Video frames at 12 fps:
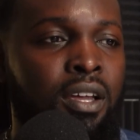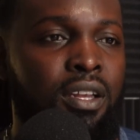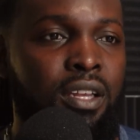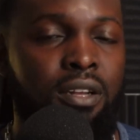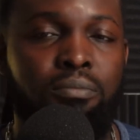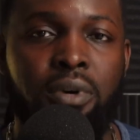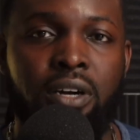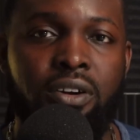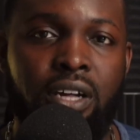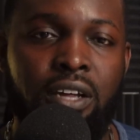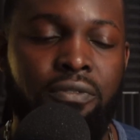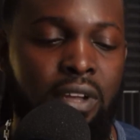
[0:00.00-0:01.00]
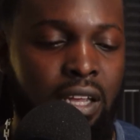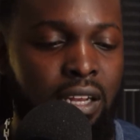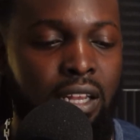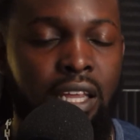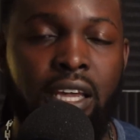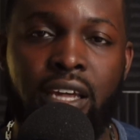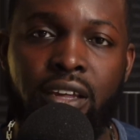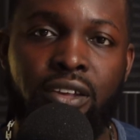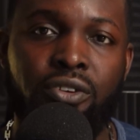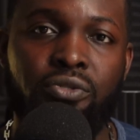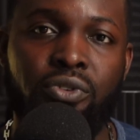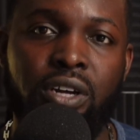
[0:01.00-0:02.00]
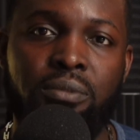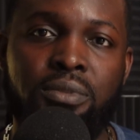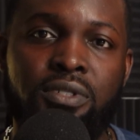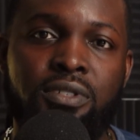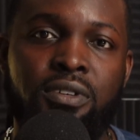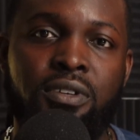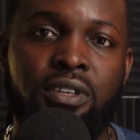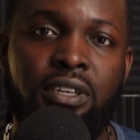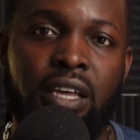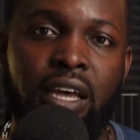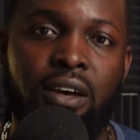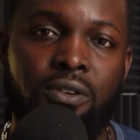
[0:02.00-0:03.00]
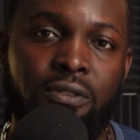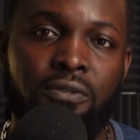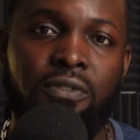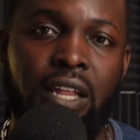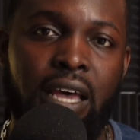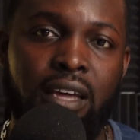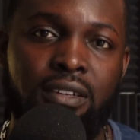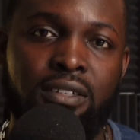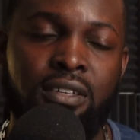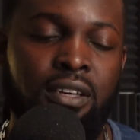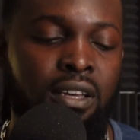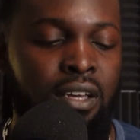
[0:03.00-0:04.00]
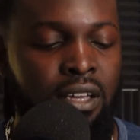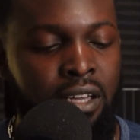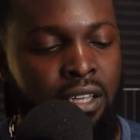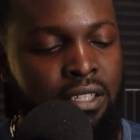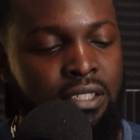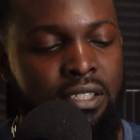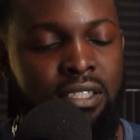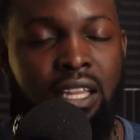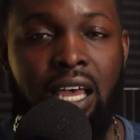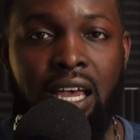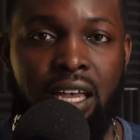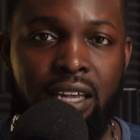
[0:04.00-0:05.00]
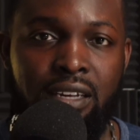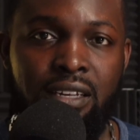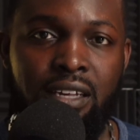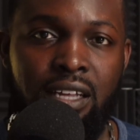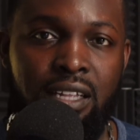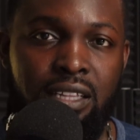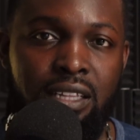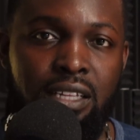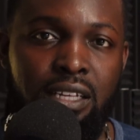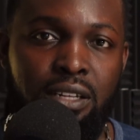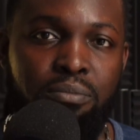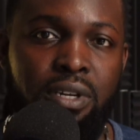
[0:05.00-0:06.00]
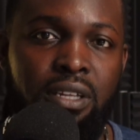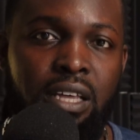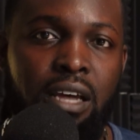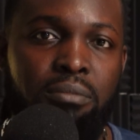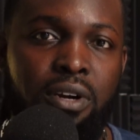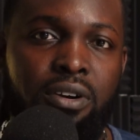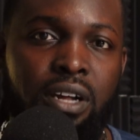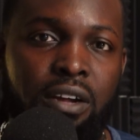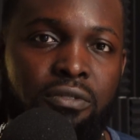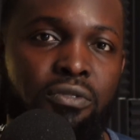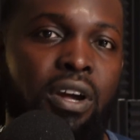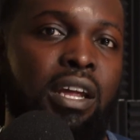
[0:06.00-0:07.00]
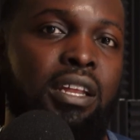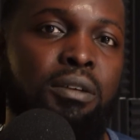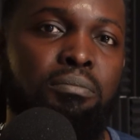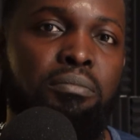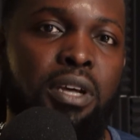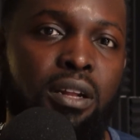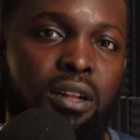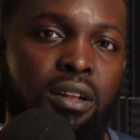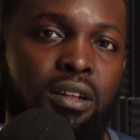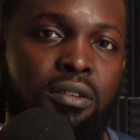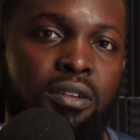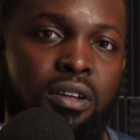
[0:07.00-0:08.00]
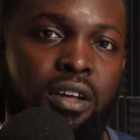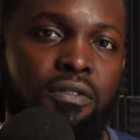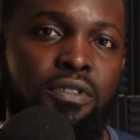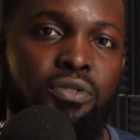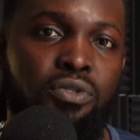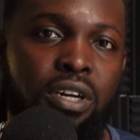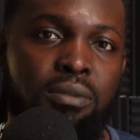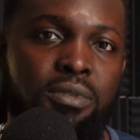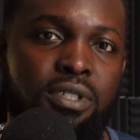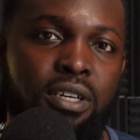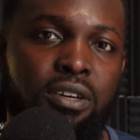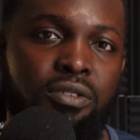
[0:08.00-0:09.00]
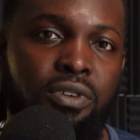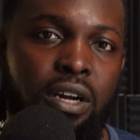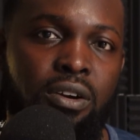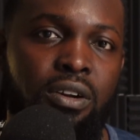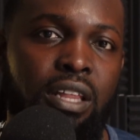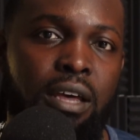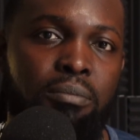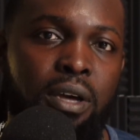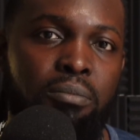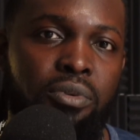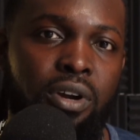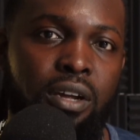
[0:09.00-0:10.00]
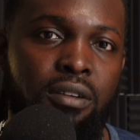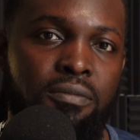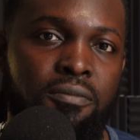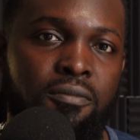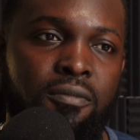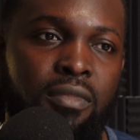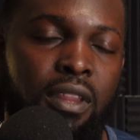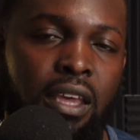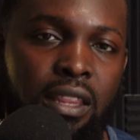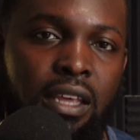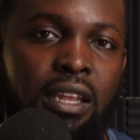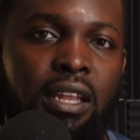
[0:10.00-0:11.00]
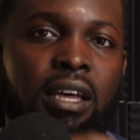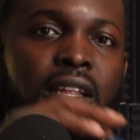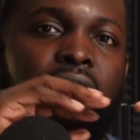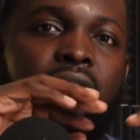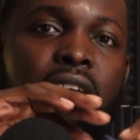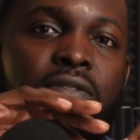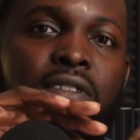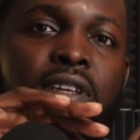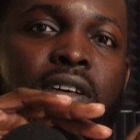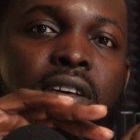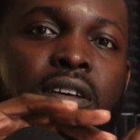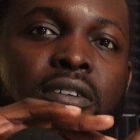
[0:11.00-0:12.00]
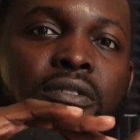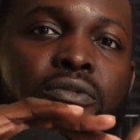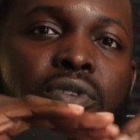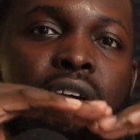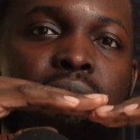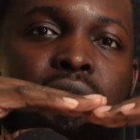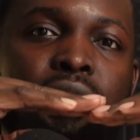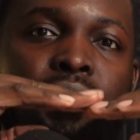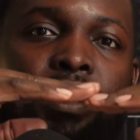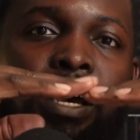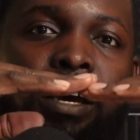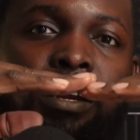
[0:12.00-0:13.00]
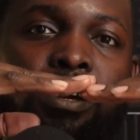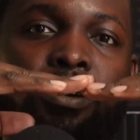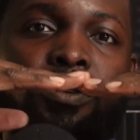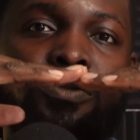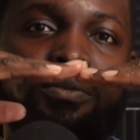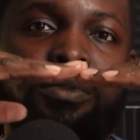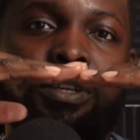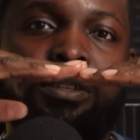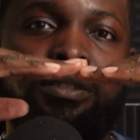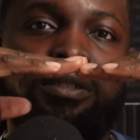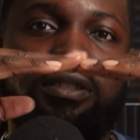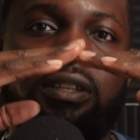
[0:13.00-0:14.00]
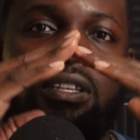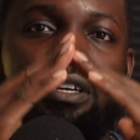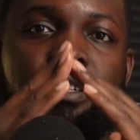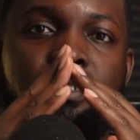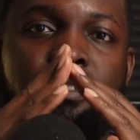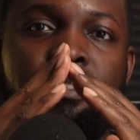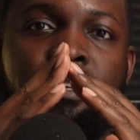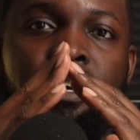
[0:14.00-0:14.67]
Need a butter knife and lay your ribs down flat. Slide a little bit of that butter knife right in the middle of the ribs there, right on that membrane, and then lift the ribs so that it goes from this to this.